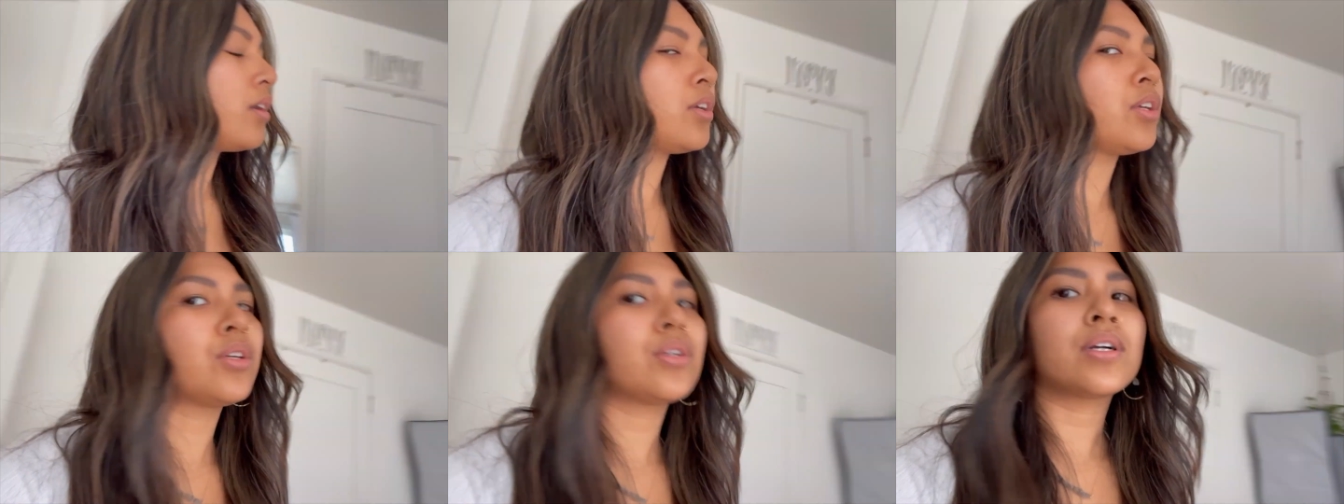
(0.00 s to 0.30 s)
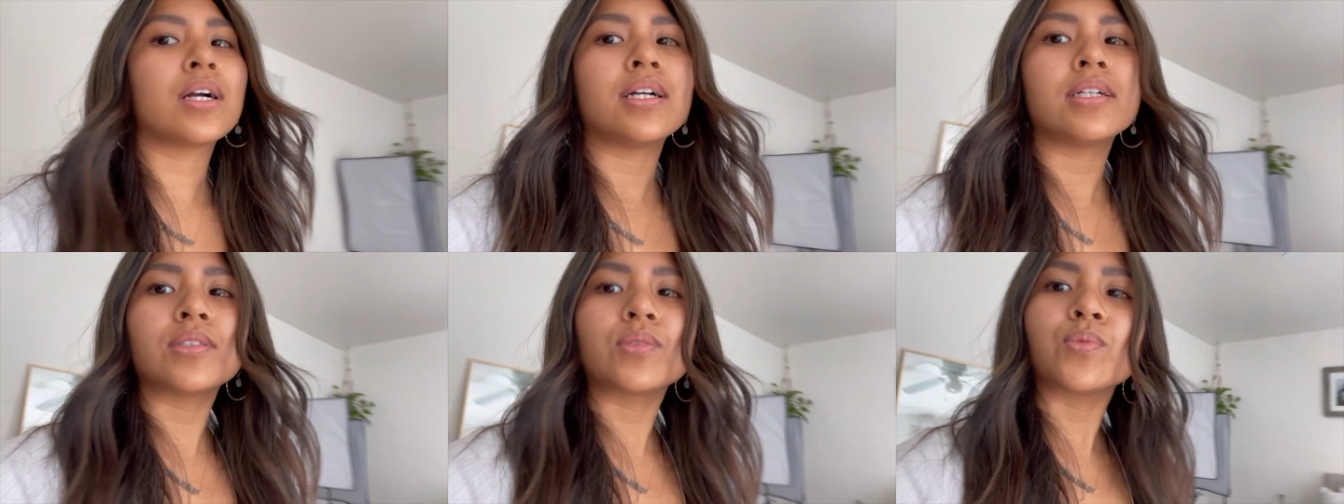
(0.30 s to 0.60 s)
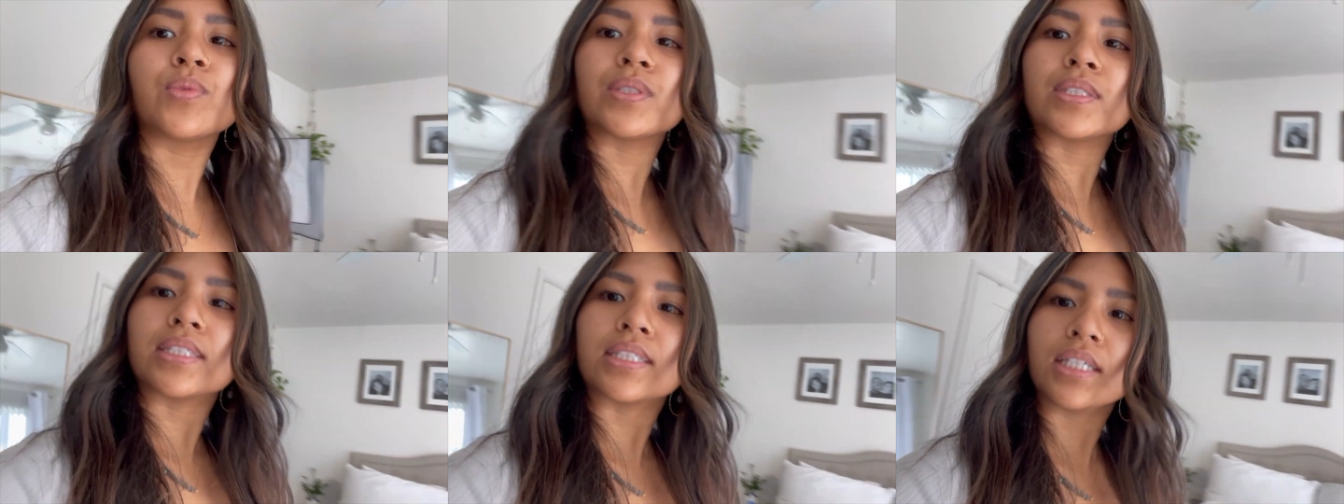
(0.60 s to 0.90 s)
you guys
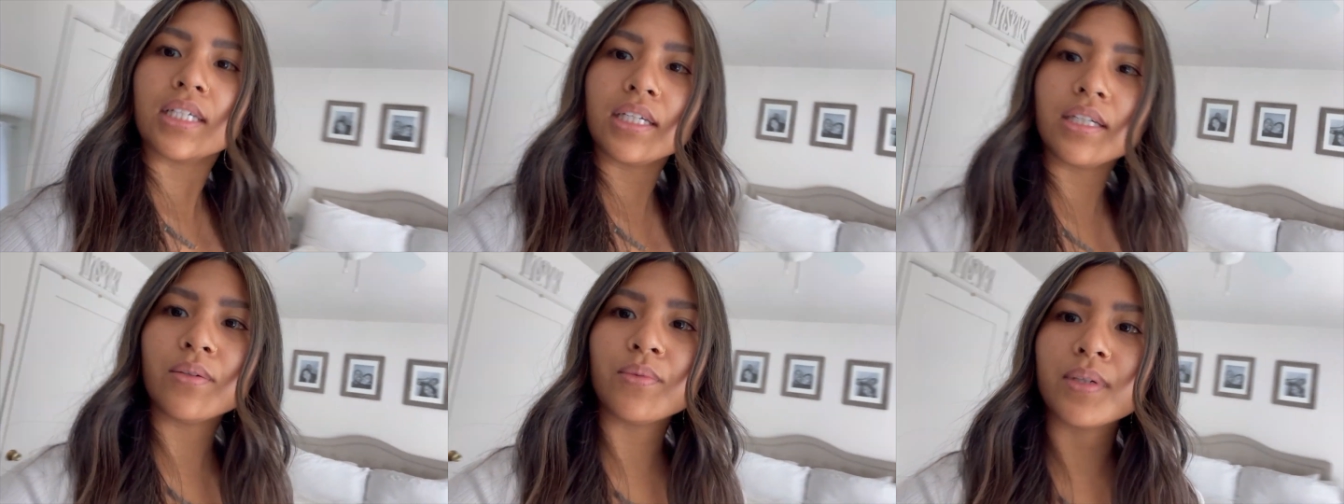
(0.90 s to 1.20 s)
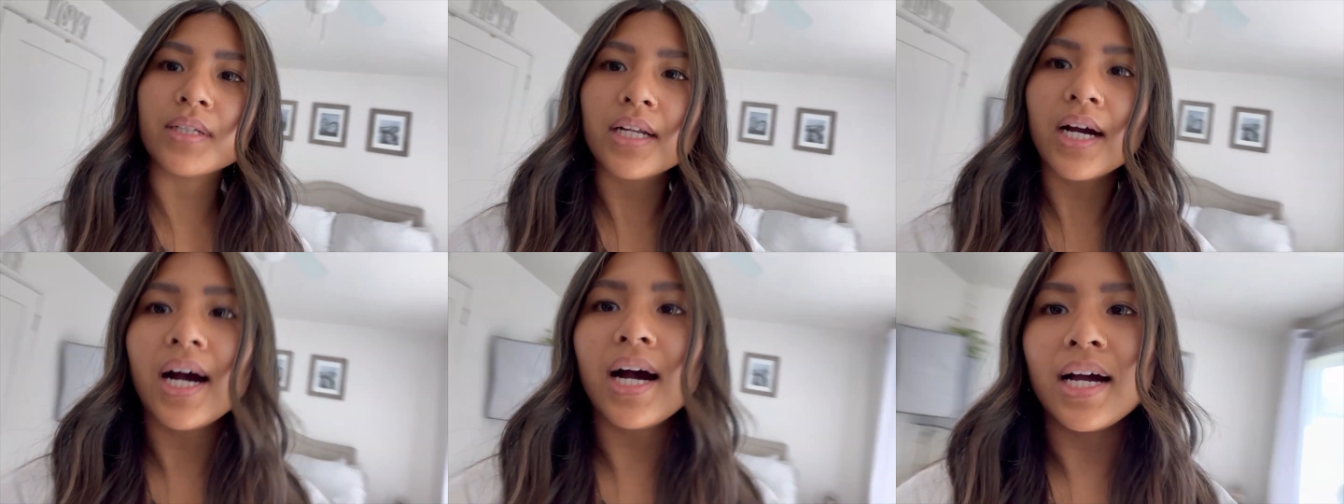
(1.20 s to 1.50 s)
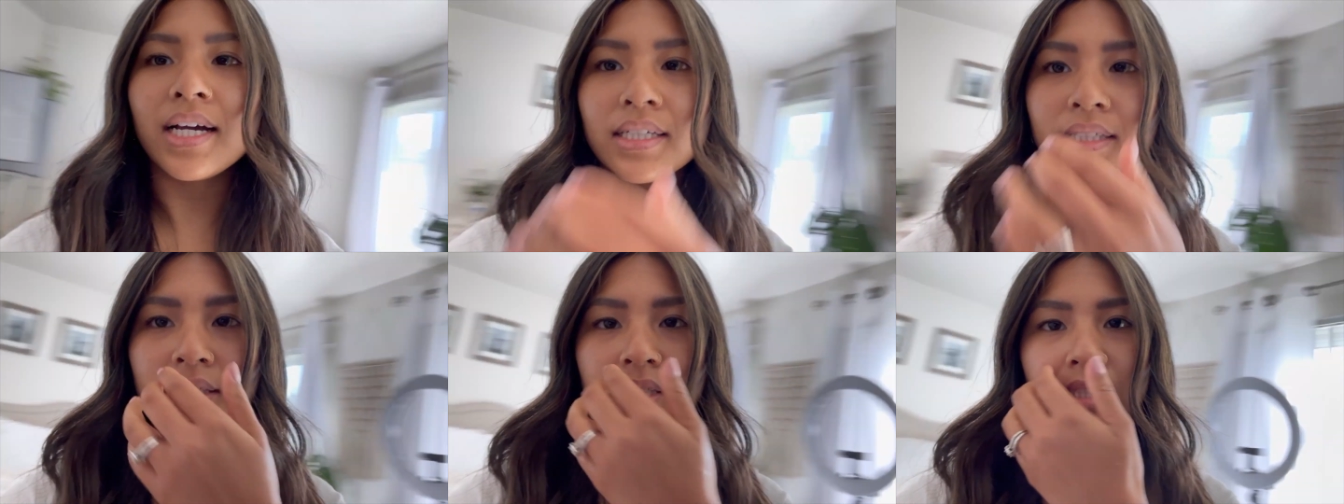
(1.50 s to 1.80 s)
will see when
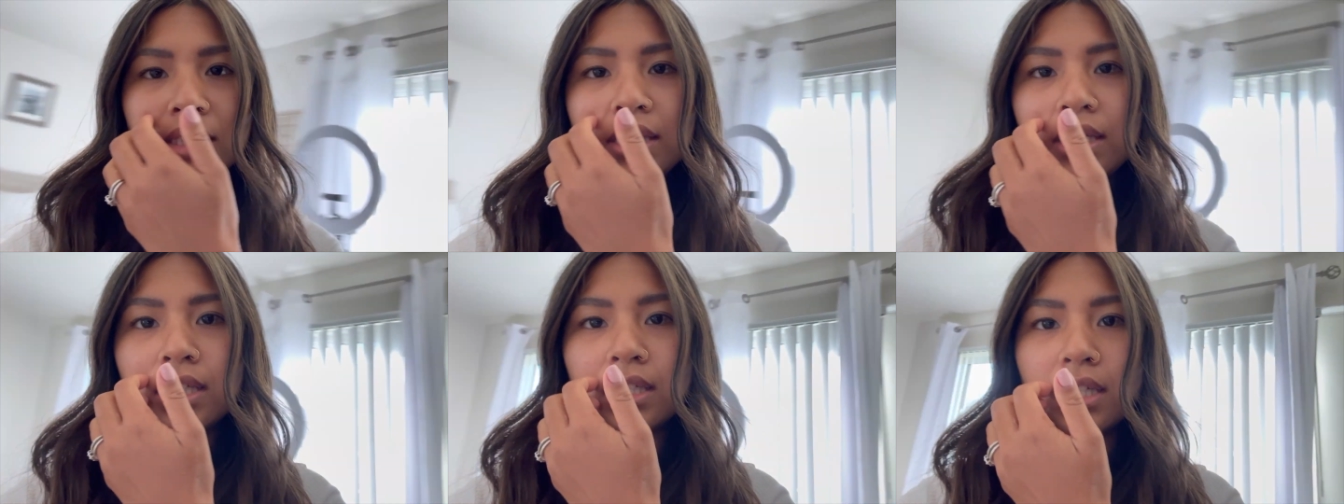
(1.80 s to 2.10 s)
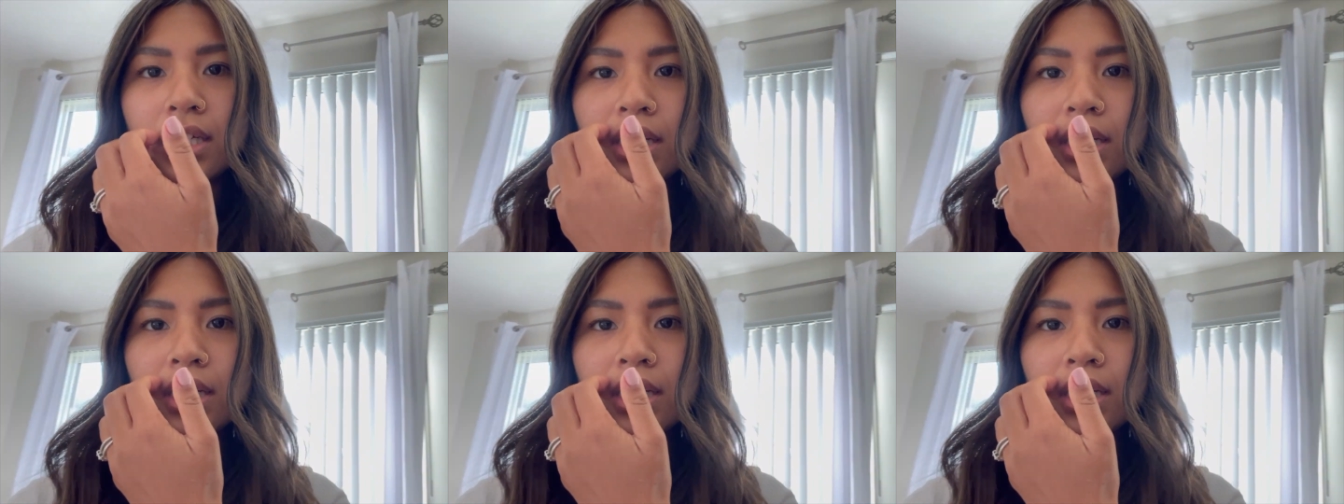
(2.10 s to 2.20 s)
I see.